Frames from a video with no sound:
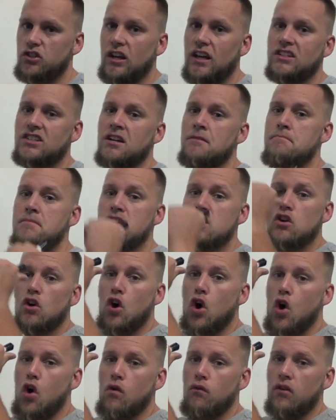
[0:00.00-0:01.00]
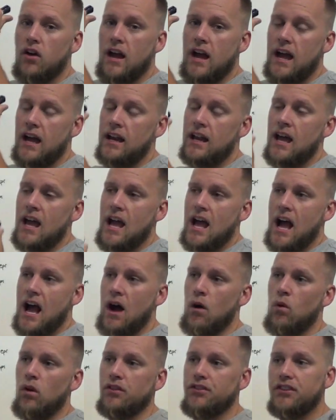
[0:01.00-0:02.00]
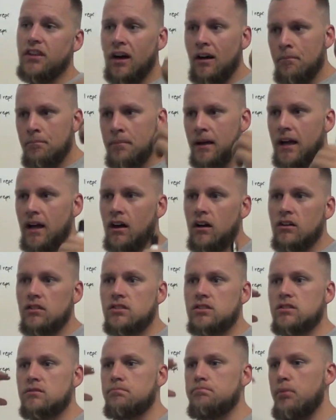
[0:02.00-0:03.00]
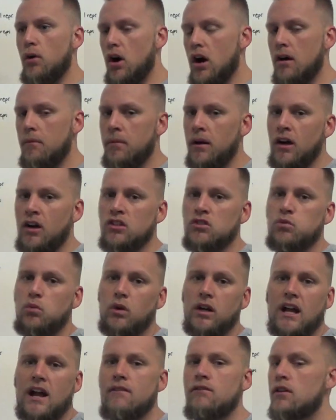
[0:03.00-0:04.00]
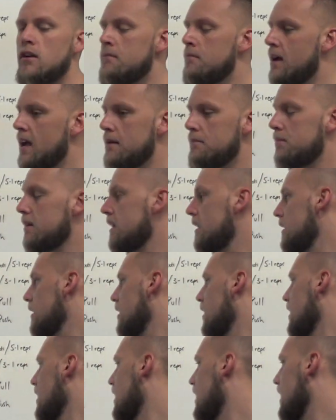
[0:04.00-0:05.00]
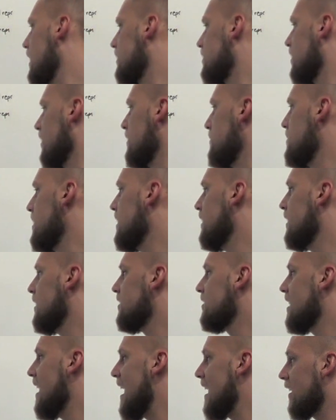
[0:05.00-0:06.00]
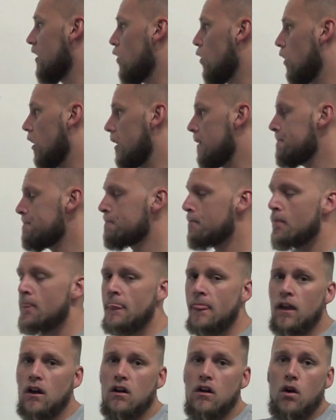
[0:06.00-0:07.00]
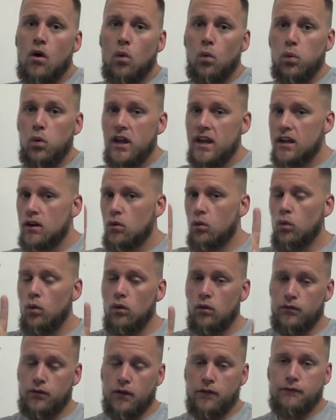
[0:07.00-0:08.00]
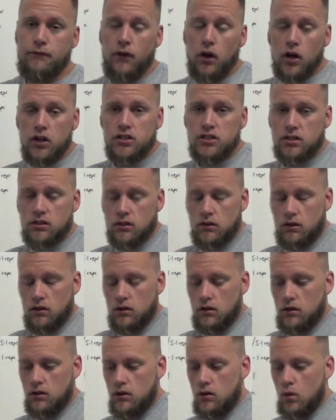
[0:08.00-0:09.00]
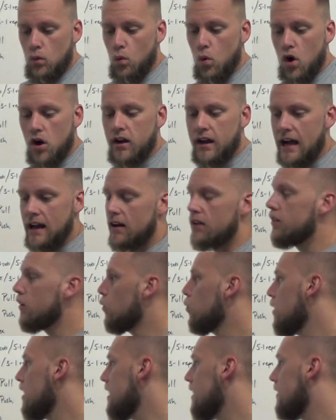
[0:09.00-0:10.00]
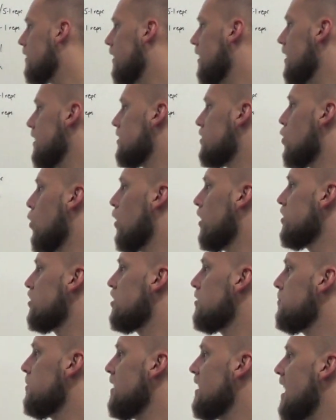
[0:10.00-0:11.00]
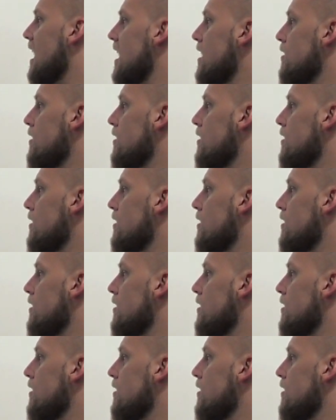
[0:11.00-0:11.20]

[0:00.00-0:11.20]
So that's going to be your overhead. I want dumbbells, barbells, whatever it may be, it's going to be in this category. Week, the first workout of the week is going to be